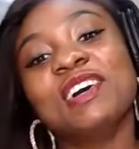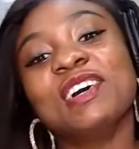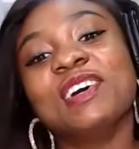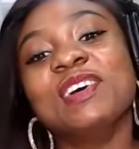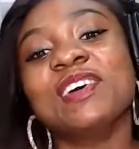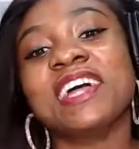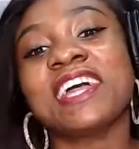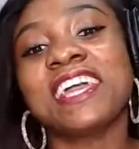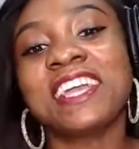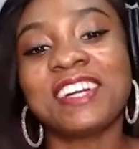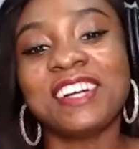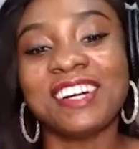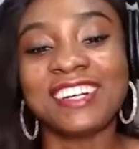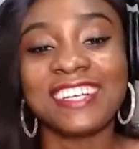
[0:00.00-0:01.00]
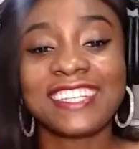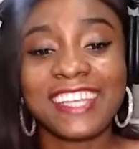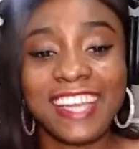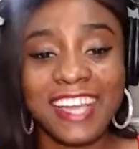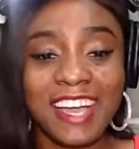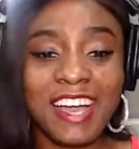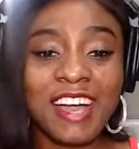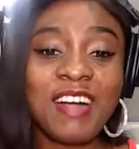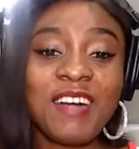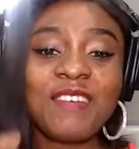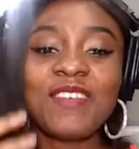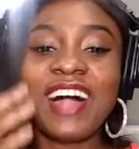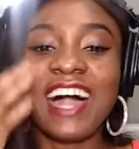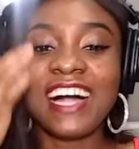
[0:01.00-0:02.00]
Oh my god.
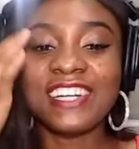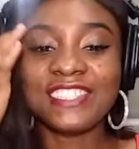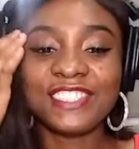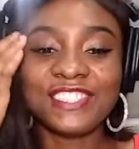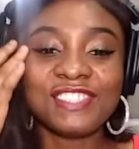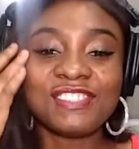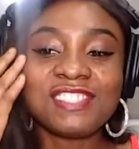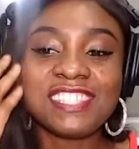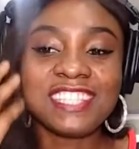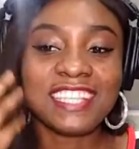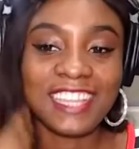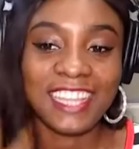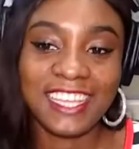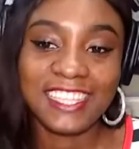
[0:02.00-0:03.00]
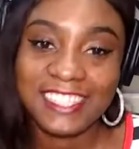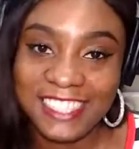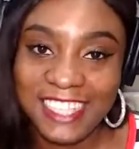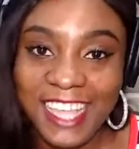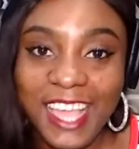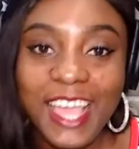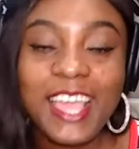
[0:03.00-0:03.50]
Well, how did you see that?